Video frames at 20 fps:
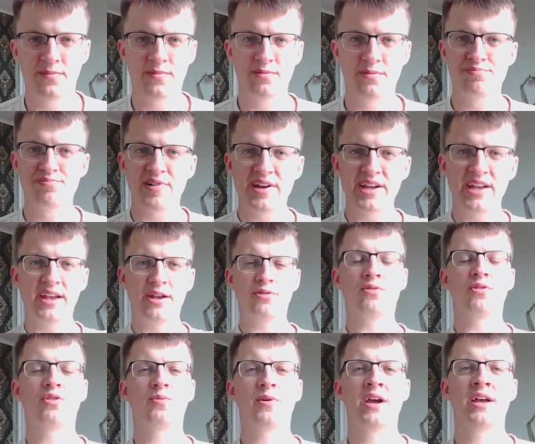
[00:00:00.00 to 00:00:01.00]
breaking
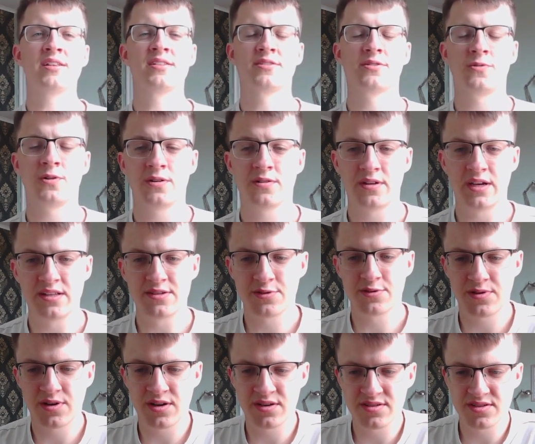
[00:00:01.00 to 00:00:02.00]
all the way
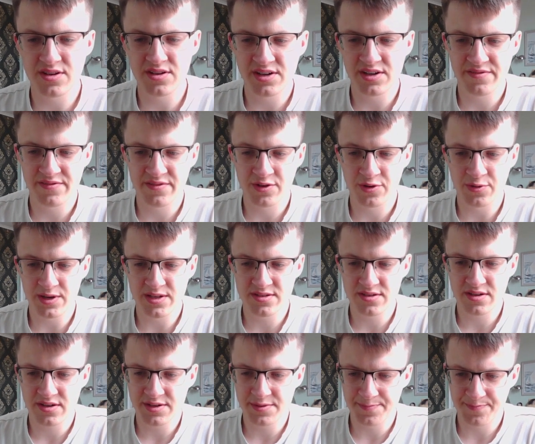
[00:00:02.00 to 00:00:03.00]
into our side of the queen
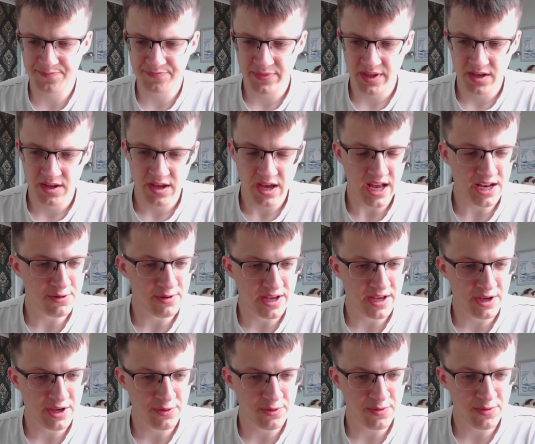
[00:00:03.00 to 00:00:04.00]
side. Anyway, he
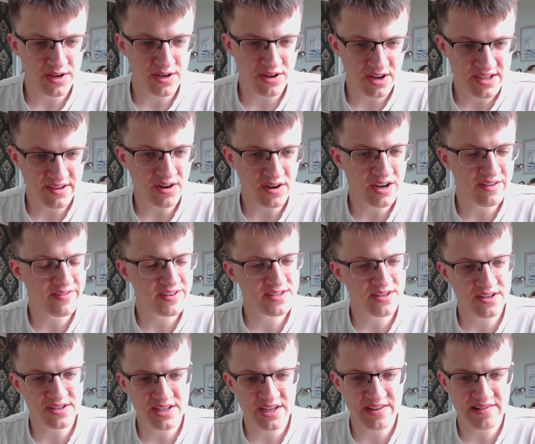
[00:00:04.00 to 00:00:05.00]
went knight a5. His
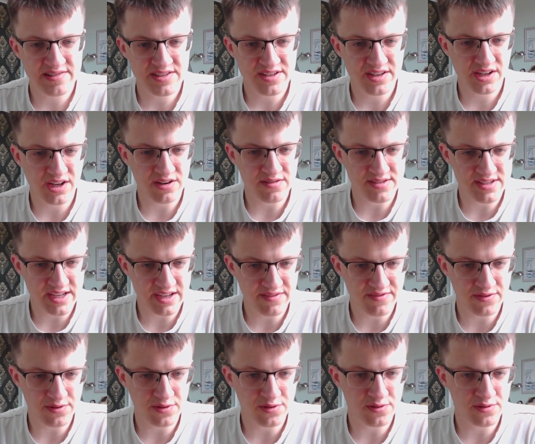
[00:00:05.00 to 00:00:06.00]
idea is to go
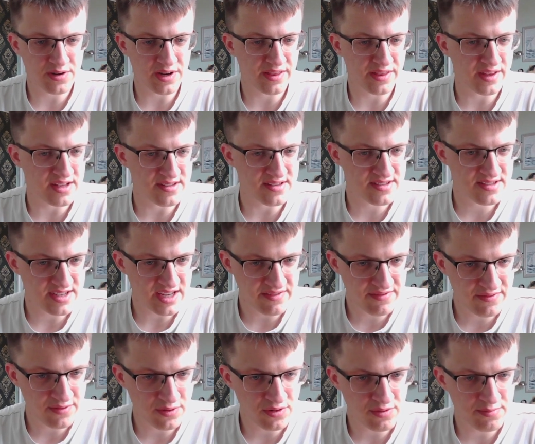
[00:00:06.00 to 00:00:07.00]
d4 and then
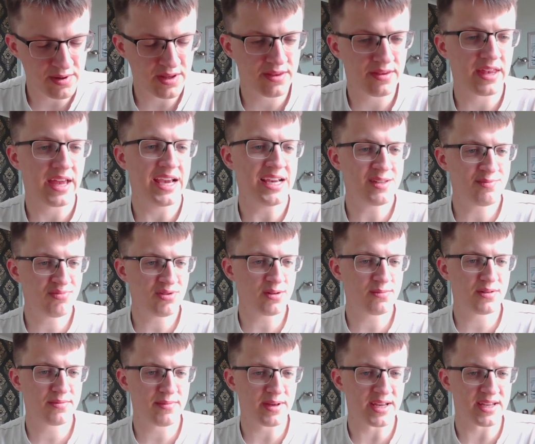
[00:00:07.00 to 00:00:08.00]
c4, but his
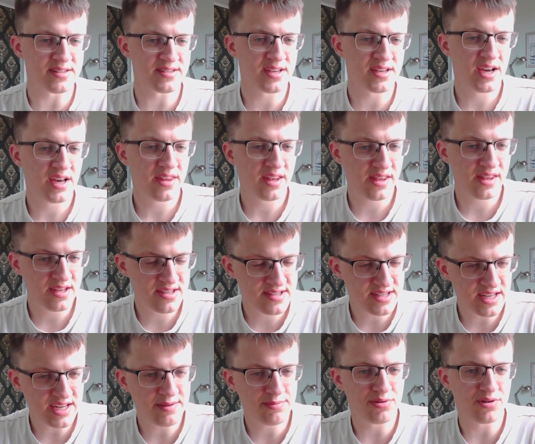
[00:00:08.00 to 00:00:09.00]
problem is that this
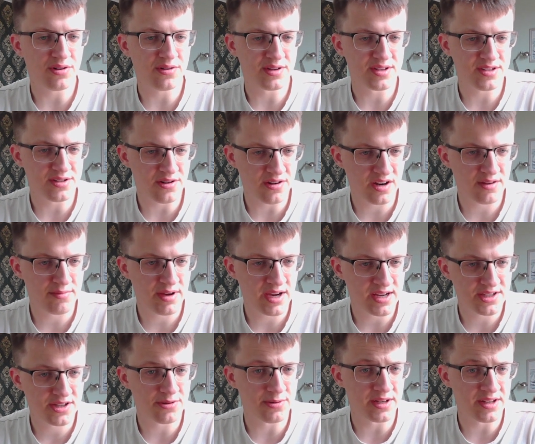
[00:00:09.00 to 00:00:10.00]
d-pawn is not going to be
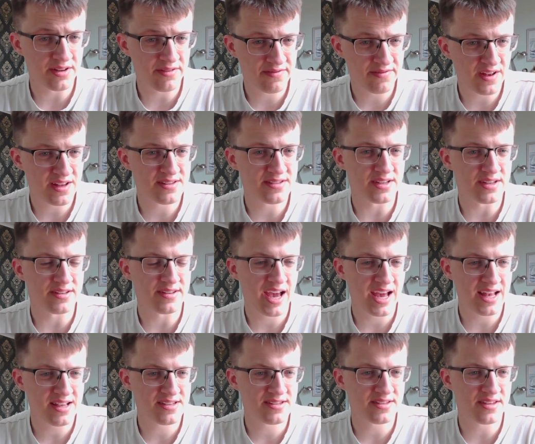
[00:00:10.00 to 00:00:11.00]
adequately defended,
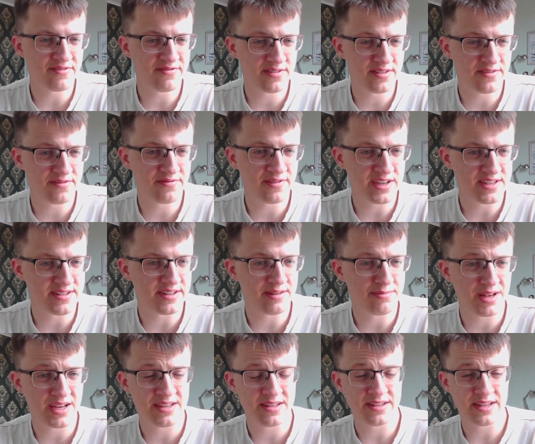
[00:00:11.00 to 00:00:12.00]
hence the reason he
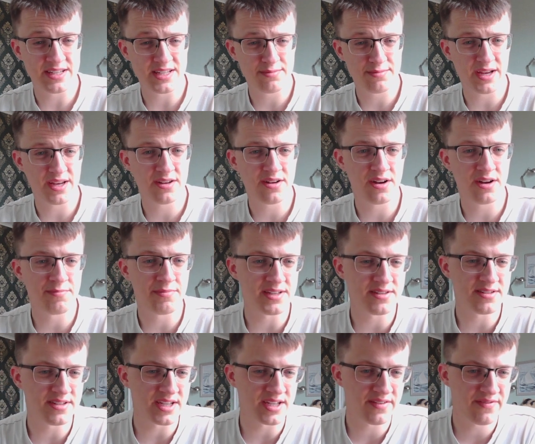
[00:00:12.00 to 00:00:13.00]
needs to play knight
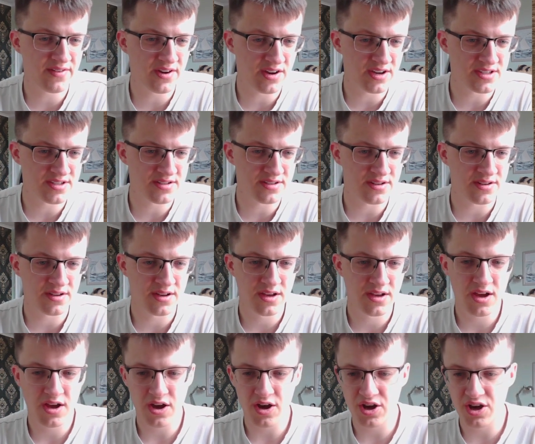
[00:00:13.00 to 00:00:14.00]
b6 first to
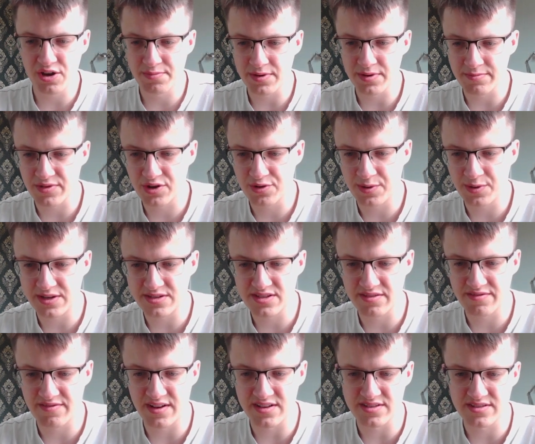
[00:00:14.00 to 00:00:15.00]
open up the queen's
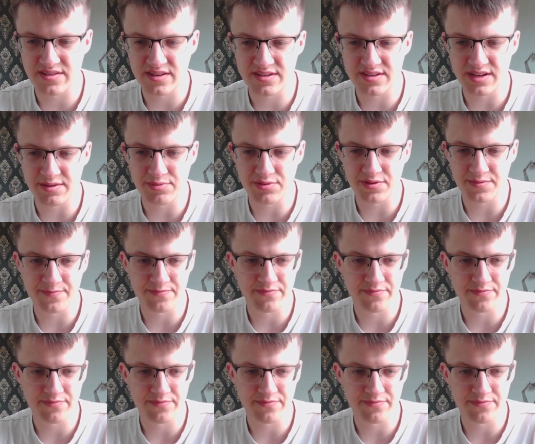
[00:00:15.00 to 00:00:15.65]
defence of the d-pawn.